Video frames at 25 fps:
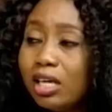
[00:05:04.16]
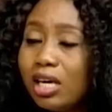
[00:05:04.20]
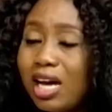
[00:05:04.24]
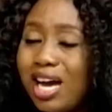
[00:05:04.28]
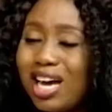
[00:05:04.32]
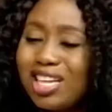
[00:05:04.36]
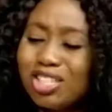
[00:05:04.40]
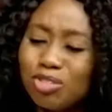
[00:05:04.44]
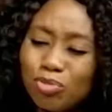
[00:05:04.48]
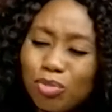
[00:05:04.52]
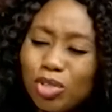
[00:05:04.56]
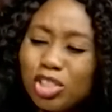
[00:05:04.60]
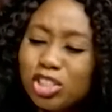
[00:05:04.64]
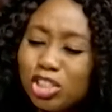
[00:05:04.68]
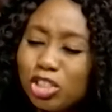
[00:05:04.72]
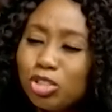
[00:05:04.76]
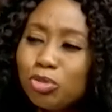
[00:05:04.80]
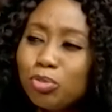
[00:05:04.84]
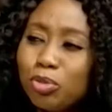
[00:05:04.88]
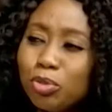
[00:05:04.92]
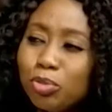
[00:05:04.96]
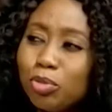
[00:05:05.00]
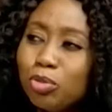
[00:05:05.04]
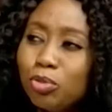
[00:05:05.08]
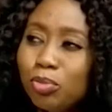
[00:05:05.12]
as much as
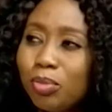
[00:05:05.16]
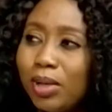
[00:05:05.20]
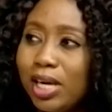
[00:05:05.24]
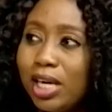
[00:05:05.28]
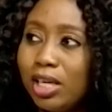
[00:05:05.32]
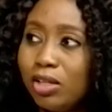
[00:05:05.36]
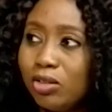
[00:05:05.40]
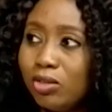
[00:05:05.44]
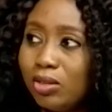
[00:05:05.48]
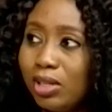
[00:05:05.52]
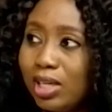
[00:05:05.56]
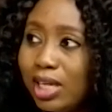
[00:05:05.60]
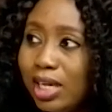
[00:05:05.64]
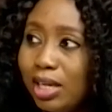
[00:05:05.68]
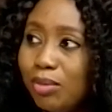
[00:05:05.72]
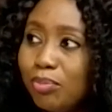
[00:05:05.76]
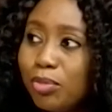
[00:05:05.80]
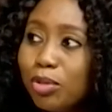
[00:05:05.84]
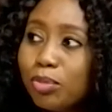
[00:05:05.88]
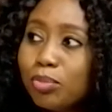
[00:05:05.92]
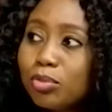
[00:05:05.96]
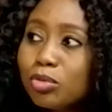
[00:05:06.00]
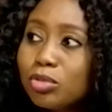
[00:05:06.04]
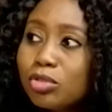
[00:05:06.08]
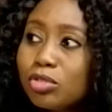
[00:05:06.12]
people buy online,
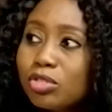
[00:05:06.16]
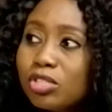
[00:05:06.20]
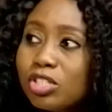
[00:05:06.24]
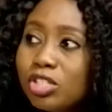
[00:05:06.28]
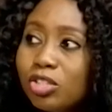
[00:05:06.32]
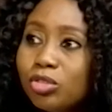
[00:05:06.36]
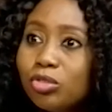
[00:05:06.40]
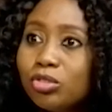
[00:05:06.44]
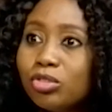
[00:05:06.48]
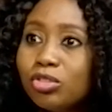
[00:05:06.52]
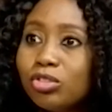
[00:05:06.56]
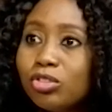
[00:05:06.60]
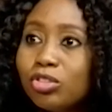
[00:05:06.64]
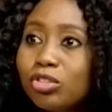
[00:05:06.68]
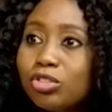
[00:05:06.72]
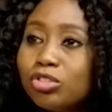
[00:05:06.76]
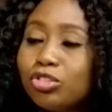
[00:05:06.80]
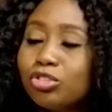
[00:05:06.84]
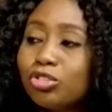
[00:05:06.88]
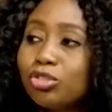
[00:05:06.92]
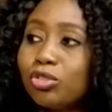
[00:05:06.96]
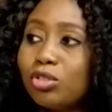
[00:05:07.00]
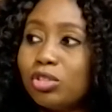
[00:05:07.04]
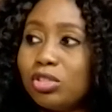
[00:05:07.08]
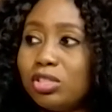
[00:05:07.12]
people still do not
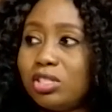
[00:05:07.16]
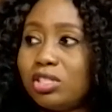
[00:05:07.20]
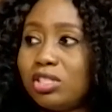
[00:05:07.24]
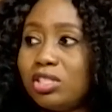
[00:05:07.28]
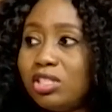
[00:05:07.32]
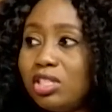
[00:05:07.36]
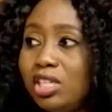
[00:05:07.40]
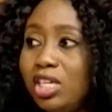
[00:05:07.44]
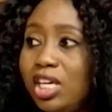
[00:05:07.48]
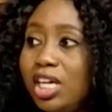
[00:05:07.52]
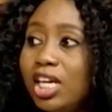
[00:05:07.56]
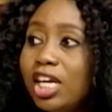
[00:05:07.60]
trust